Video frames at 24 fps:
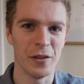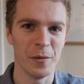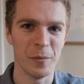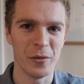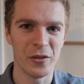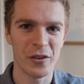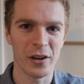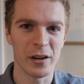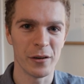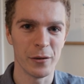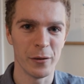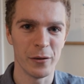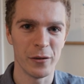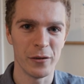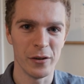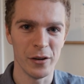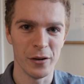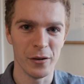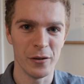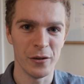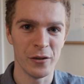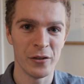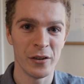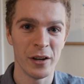themselves
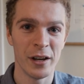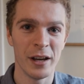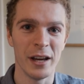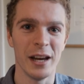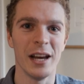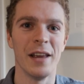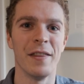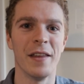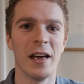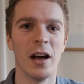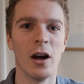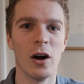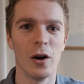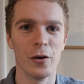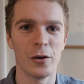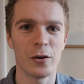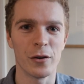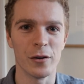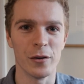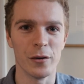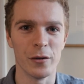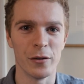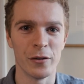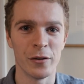use in their
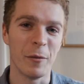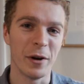articles.